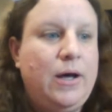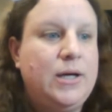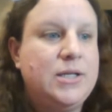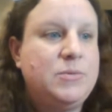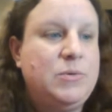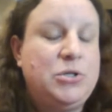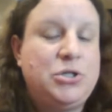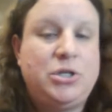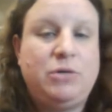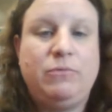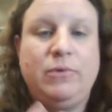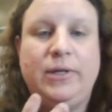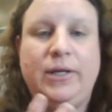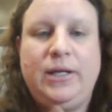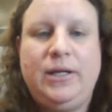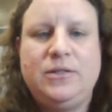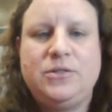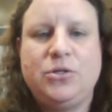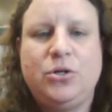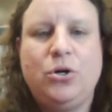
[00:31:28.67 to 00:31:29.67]
especially
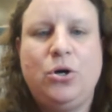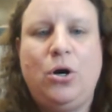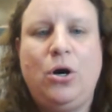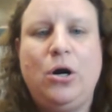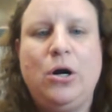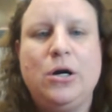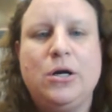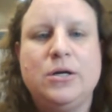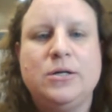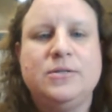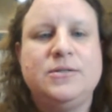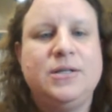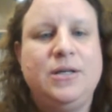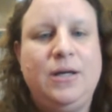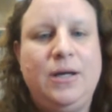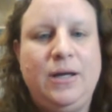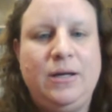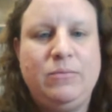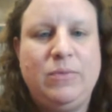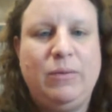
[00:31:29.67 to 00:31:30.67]
related to cards
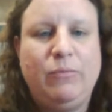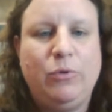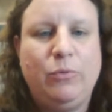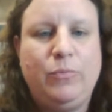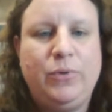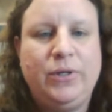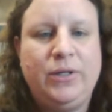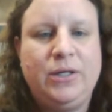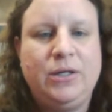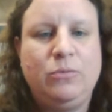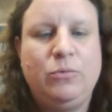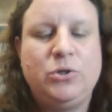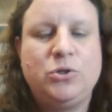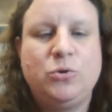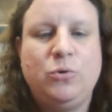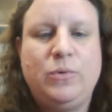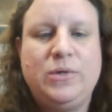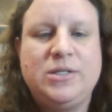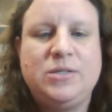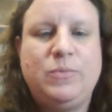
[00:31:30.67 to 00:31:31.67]
and memorabilia, which
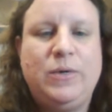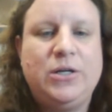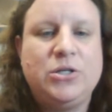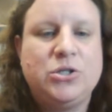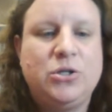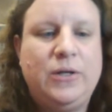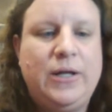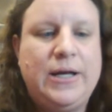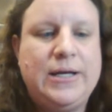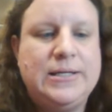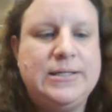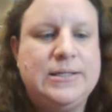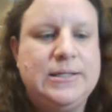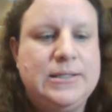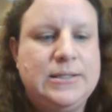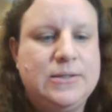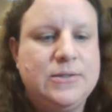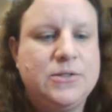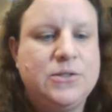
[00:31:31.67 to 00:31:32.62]
what we specialize in.